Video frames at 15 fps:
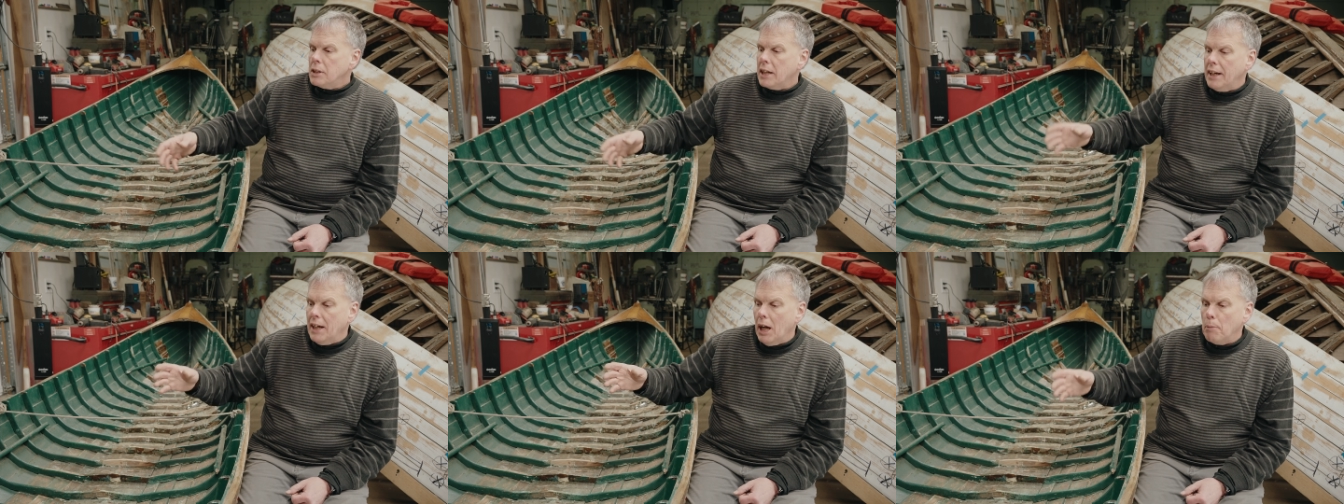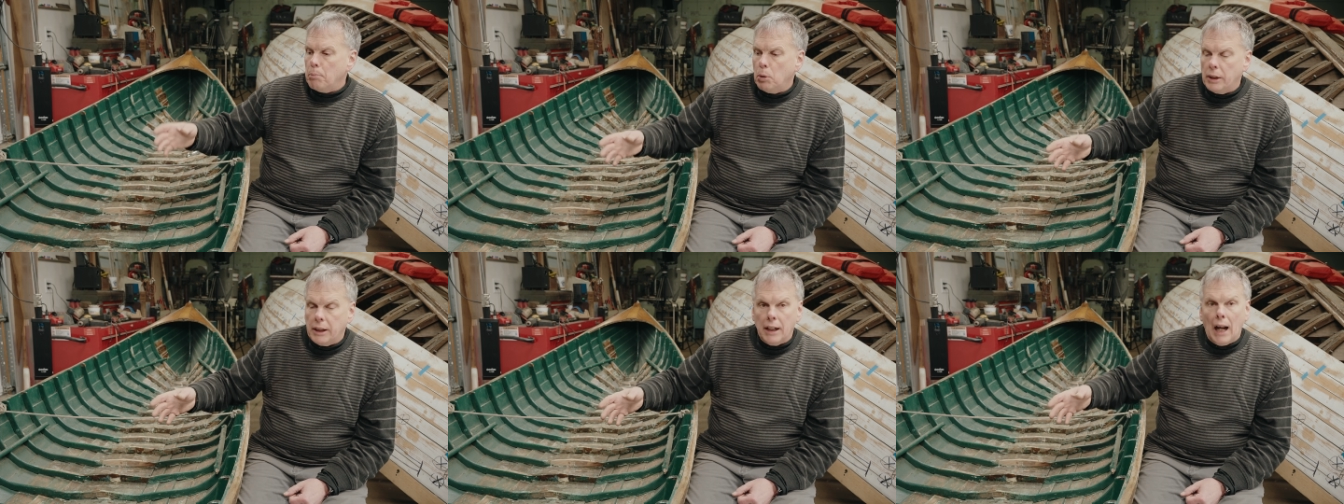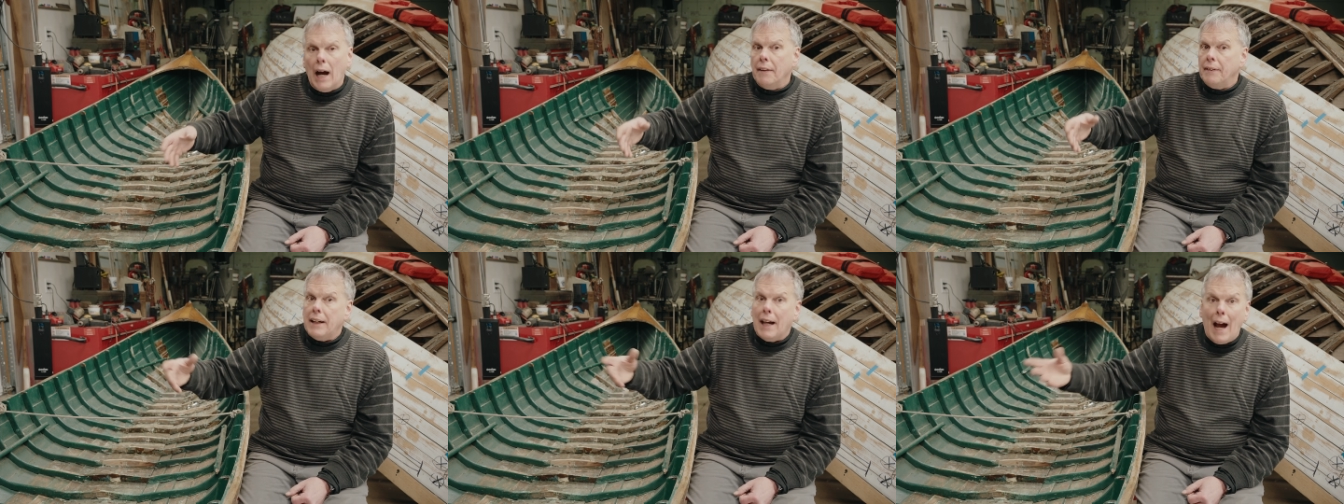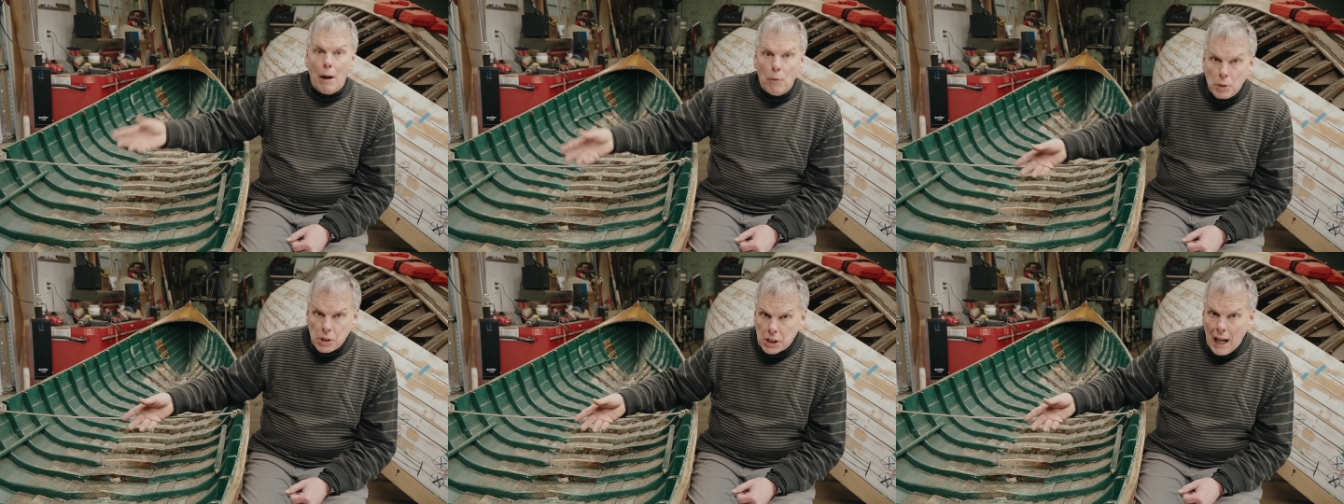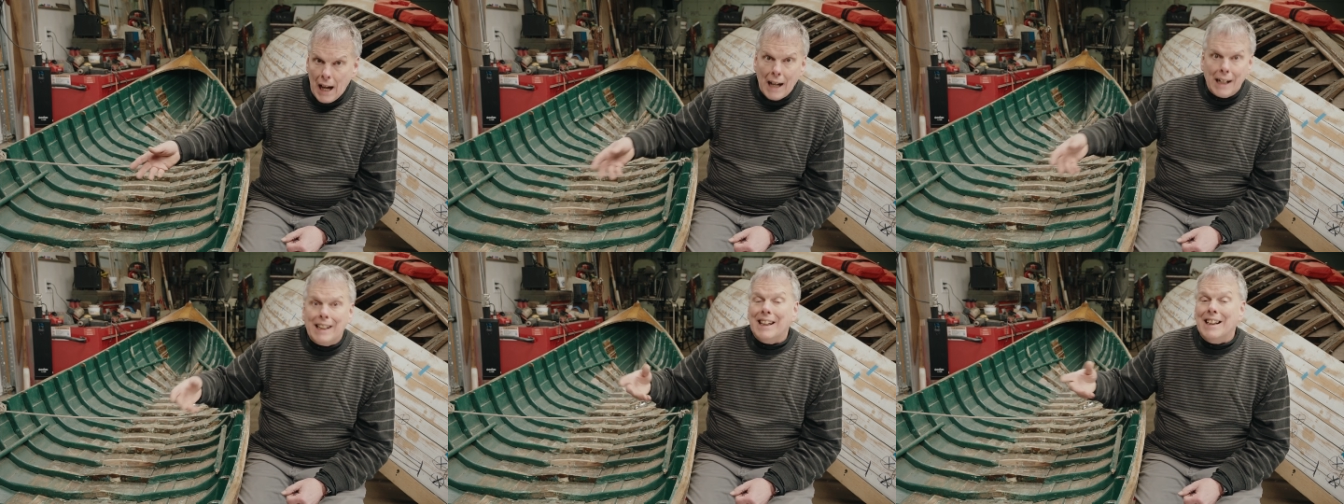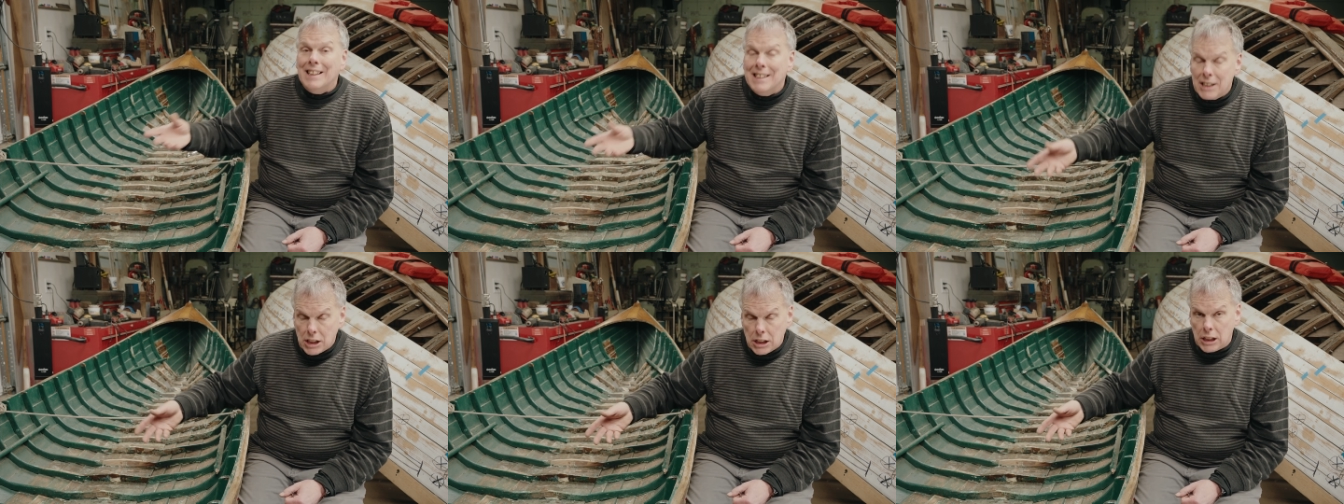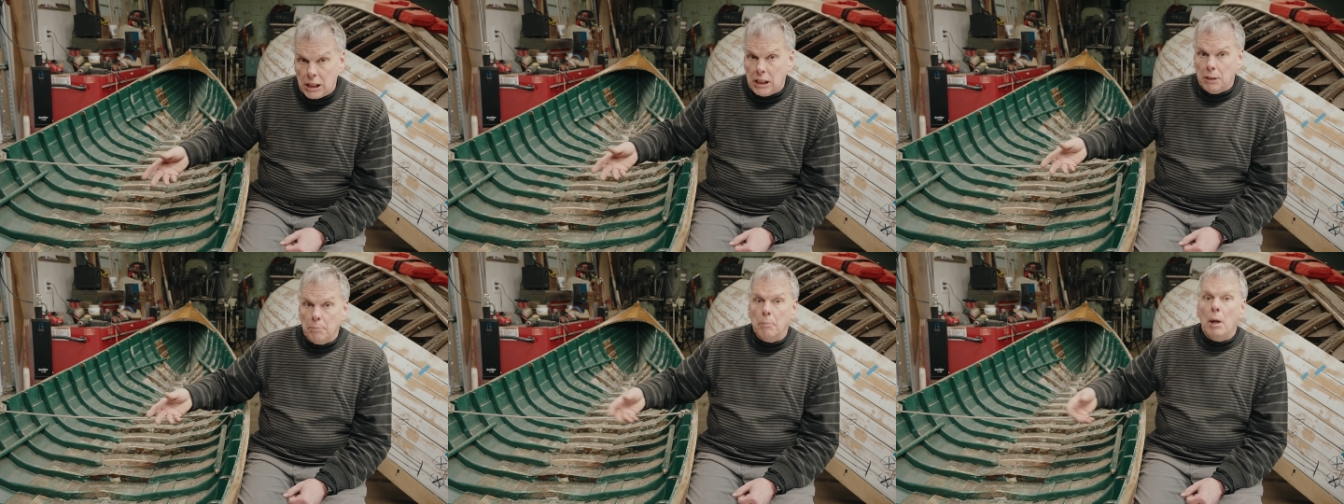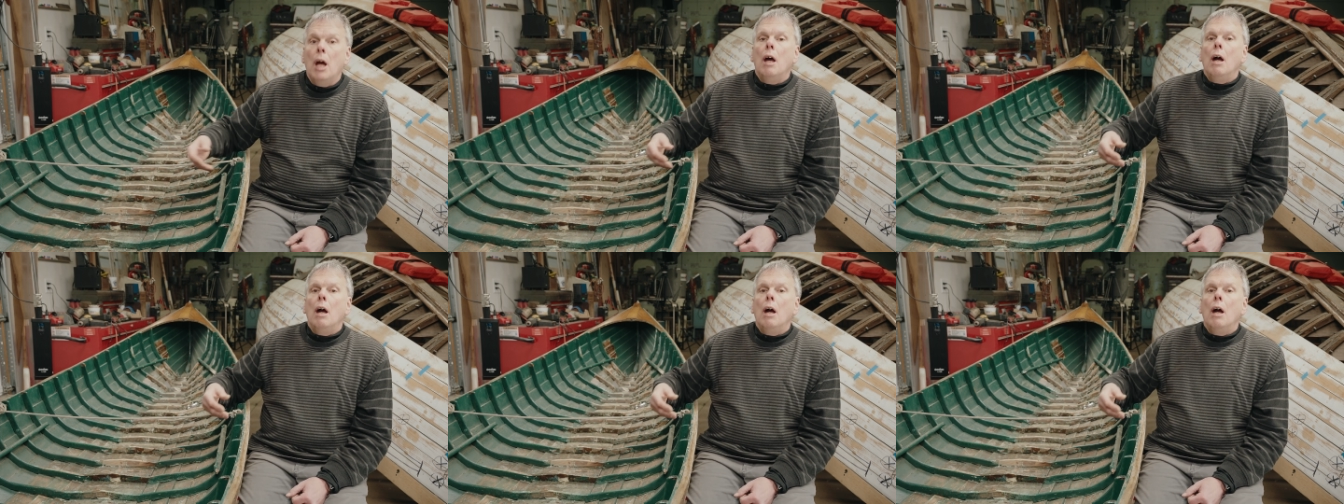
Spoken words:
and I'll put it on the outside in the seam